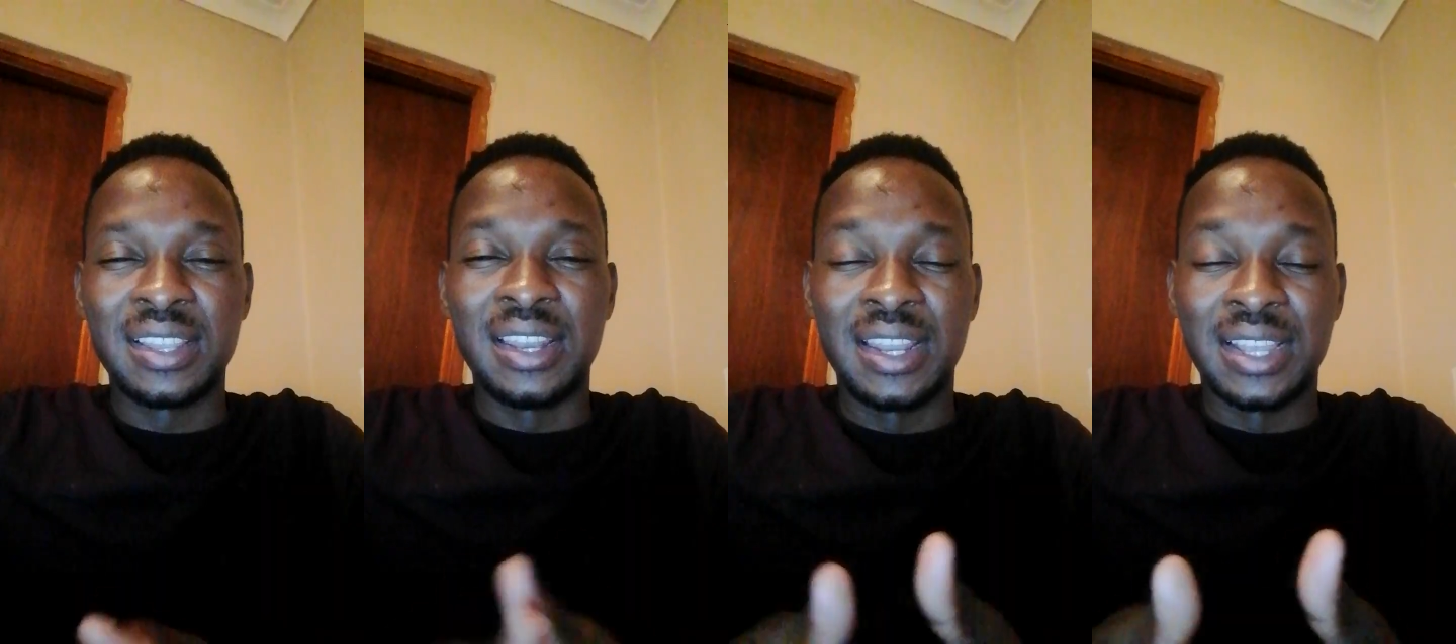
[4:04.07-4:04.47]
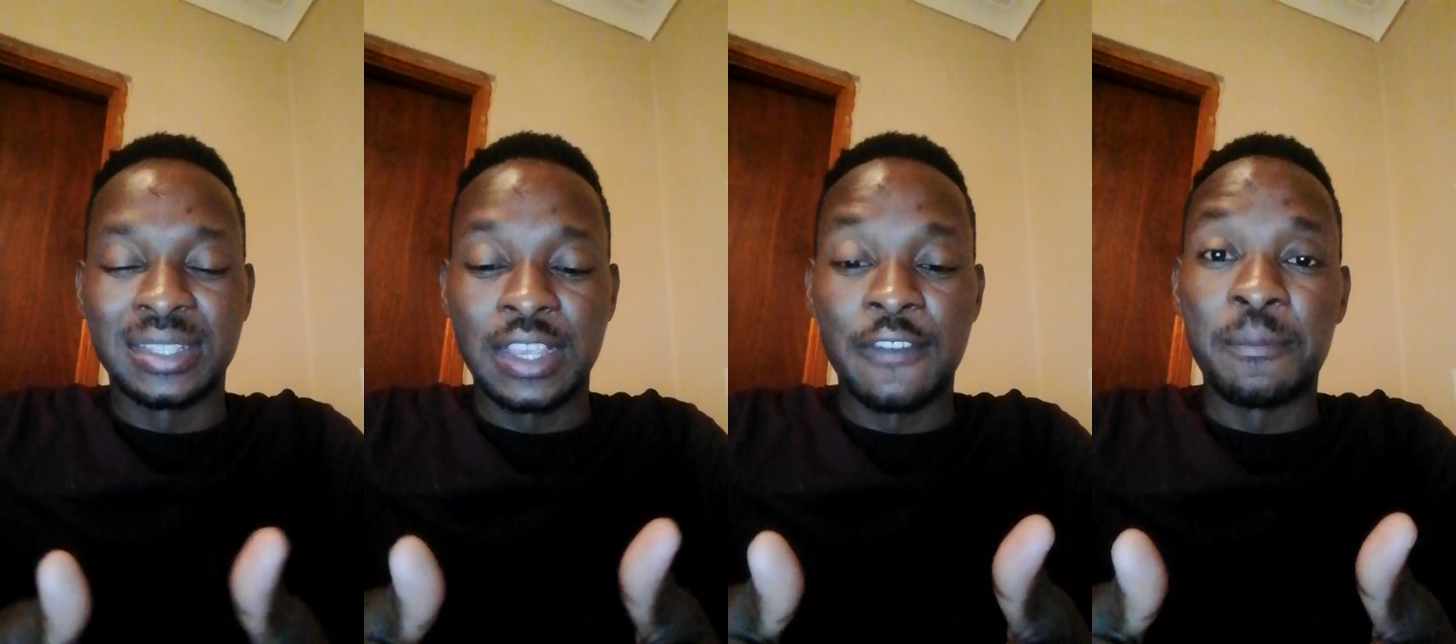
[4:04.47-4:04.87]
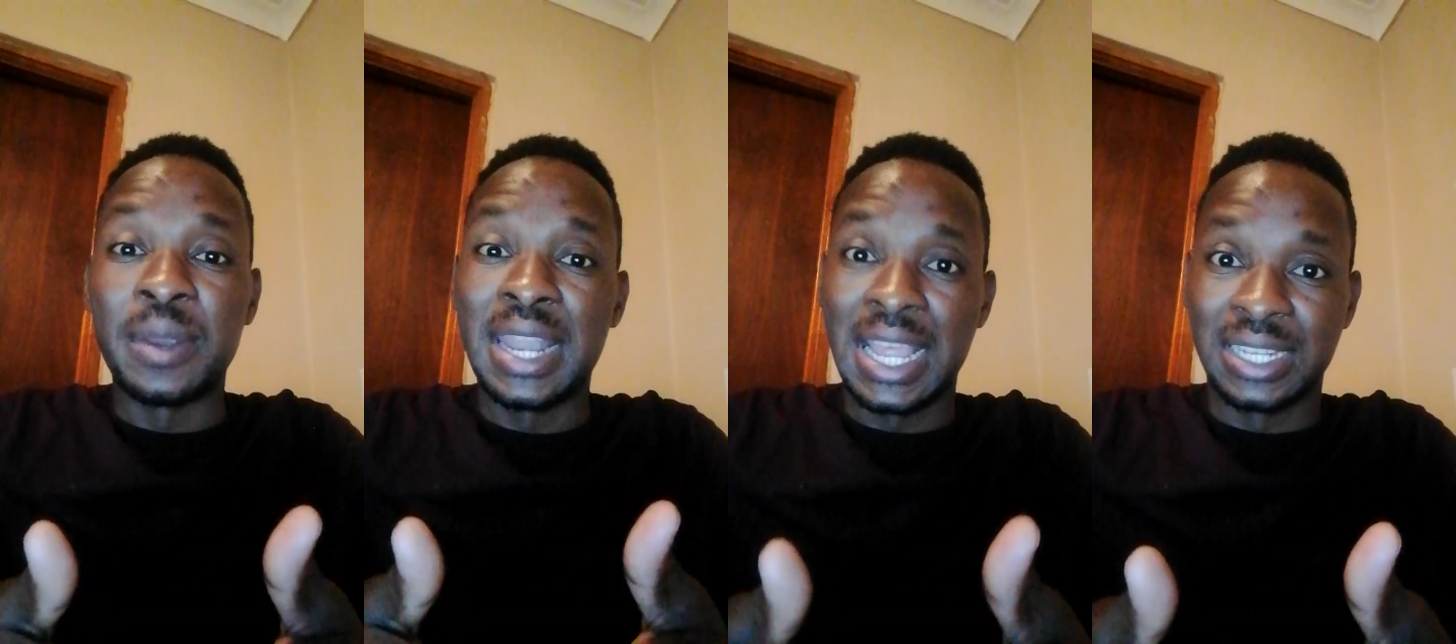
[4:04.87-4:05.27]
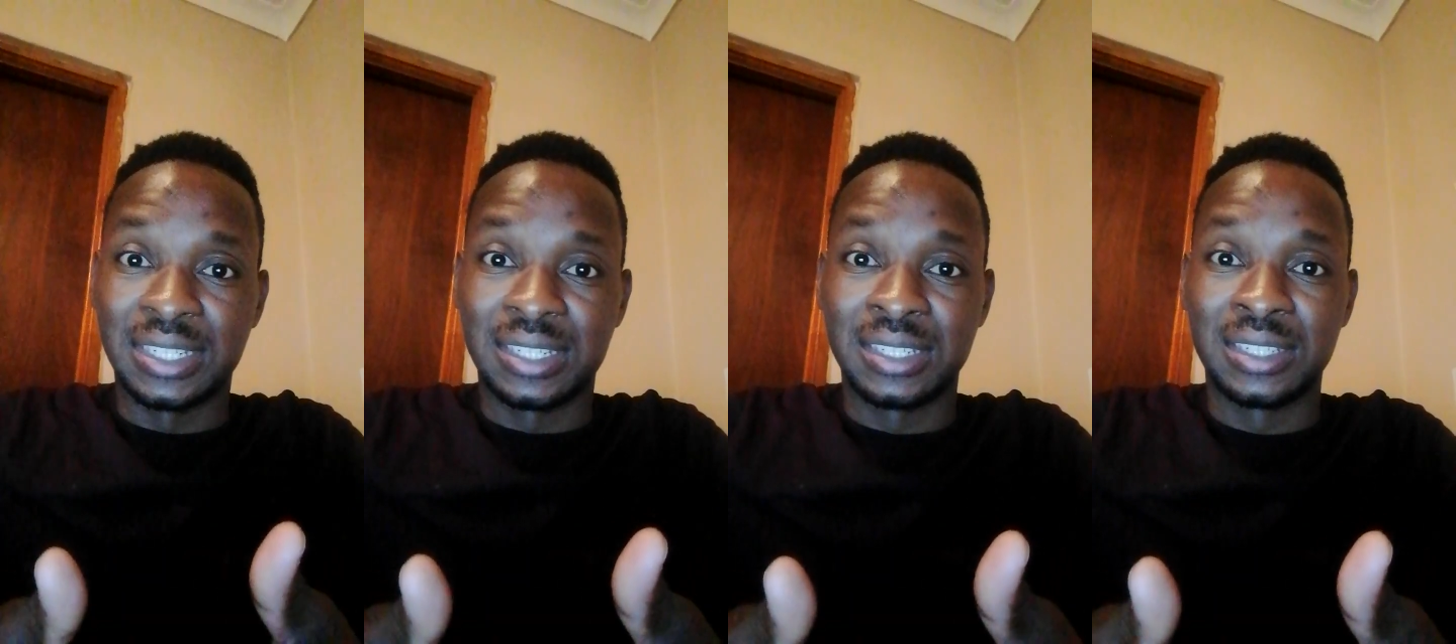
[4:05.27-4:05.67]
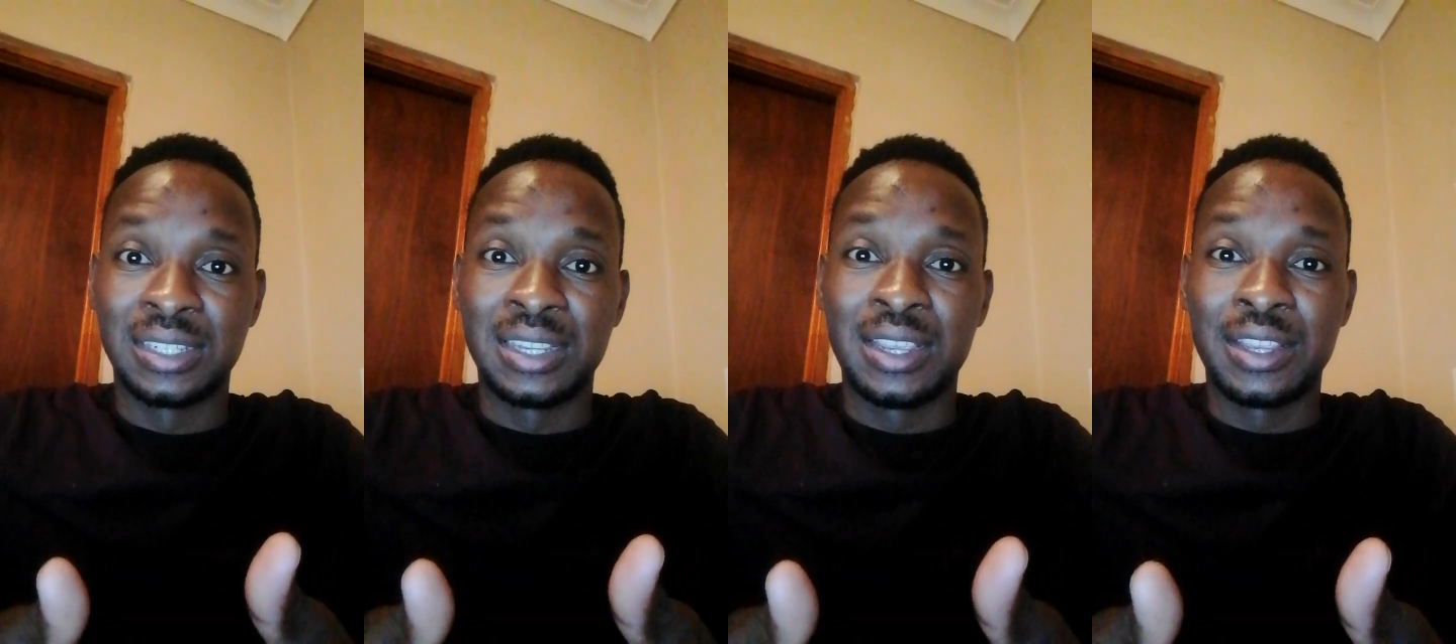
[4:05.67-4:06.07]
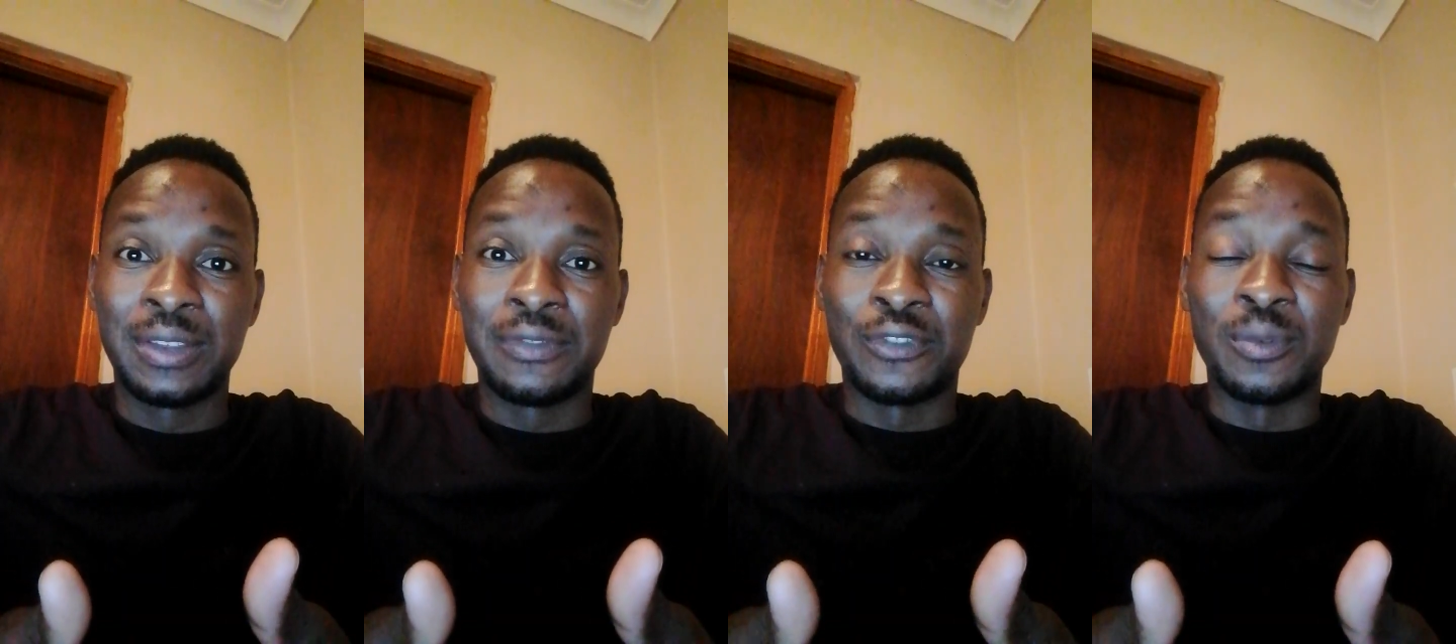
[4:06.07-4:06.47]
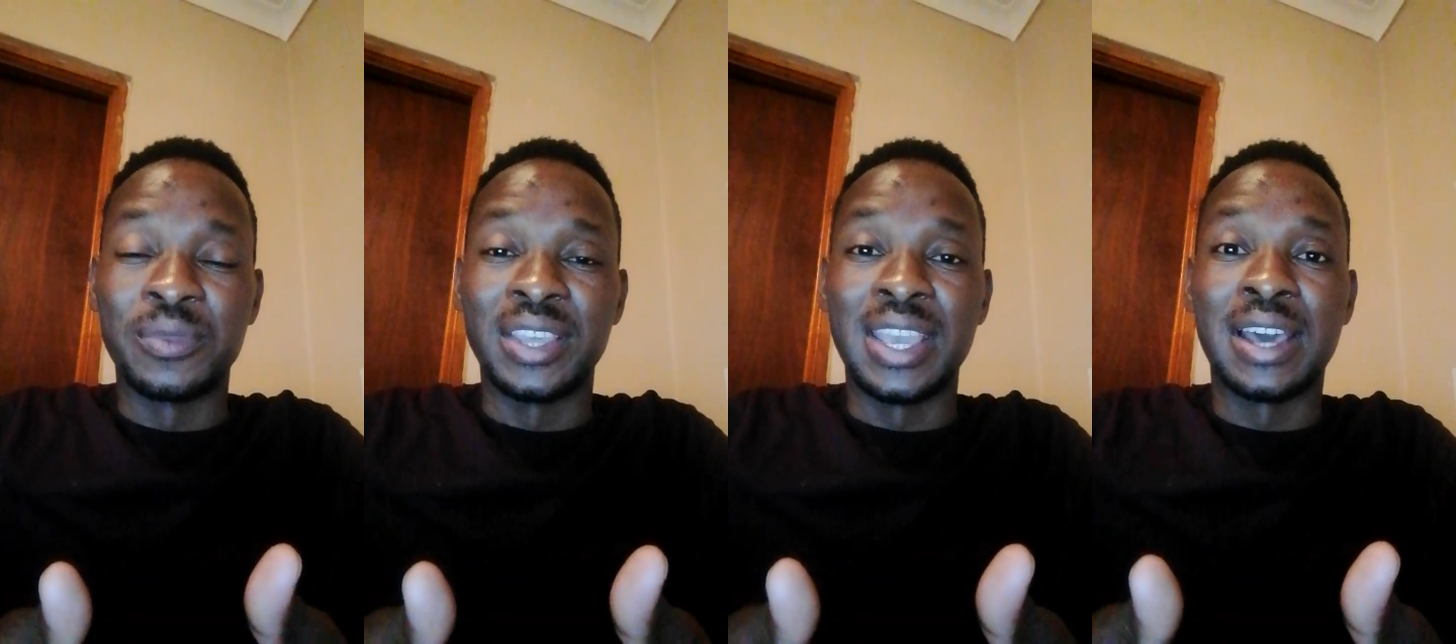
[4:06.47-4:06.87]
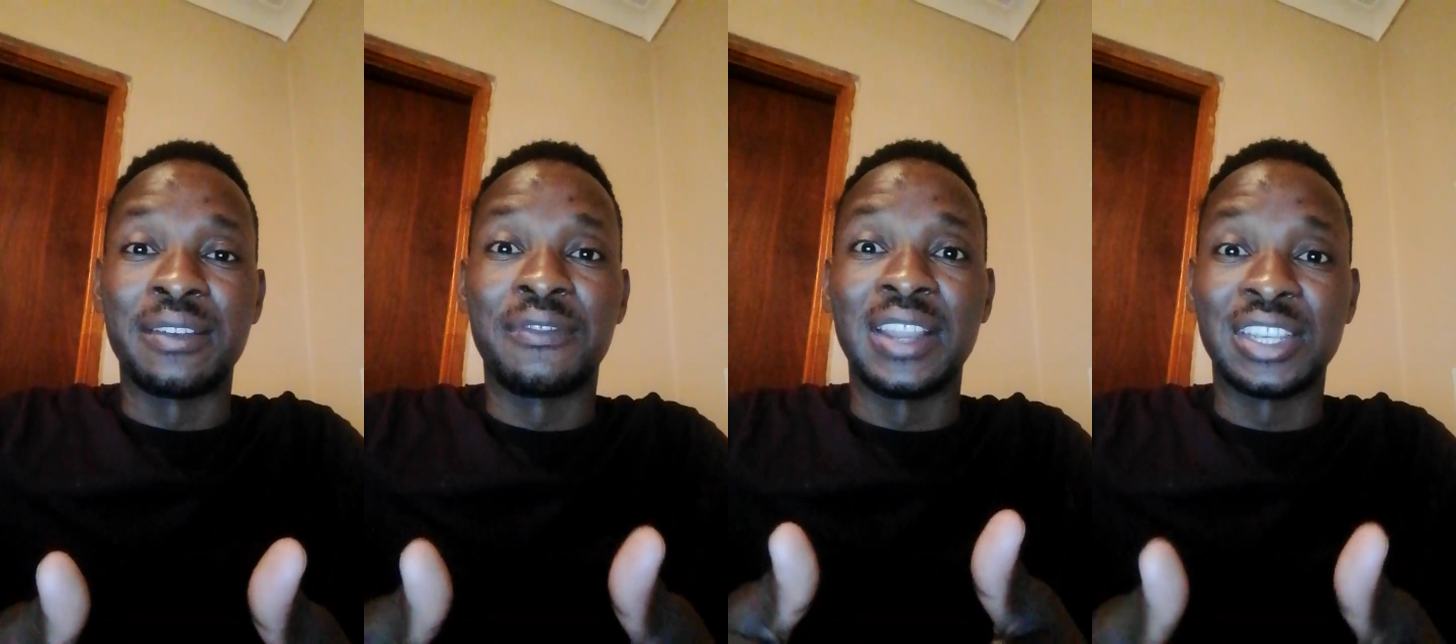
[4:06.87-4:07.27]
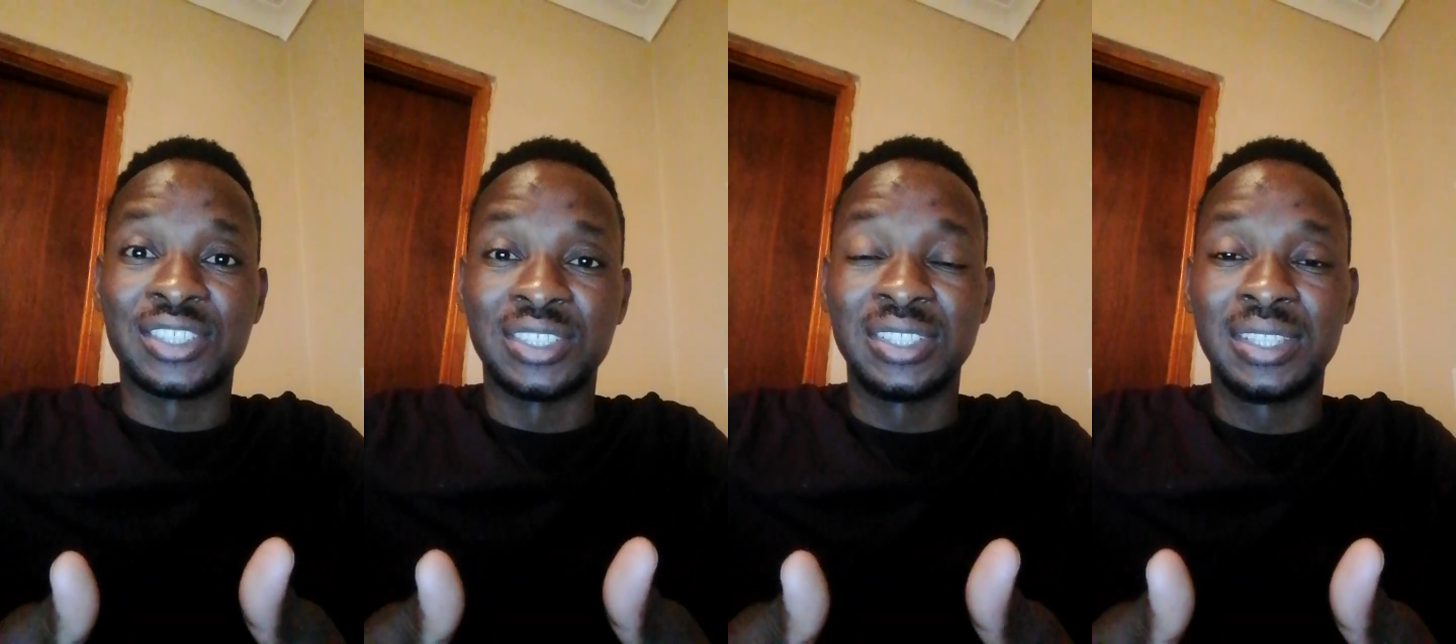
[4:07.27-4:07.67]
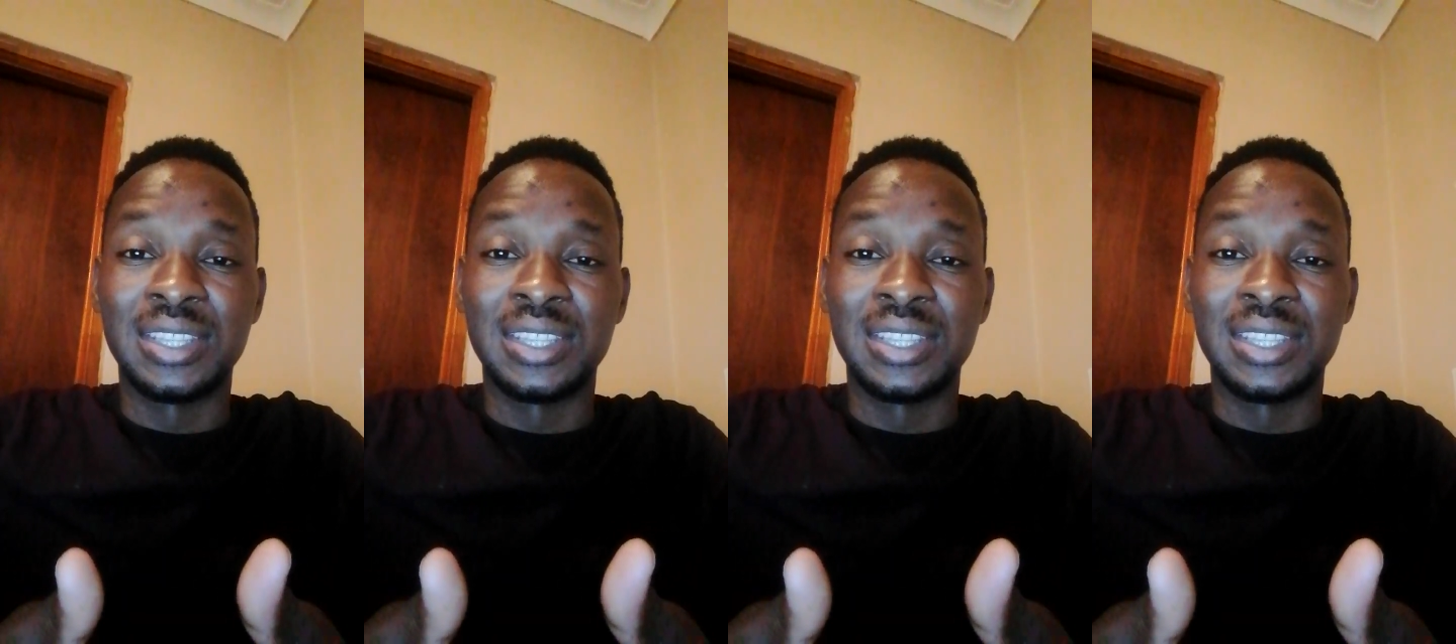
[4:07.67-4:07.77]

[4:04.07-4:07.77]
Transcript: learners have planned from their reflection,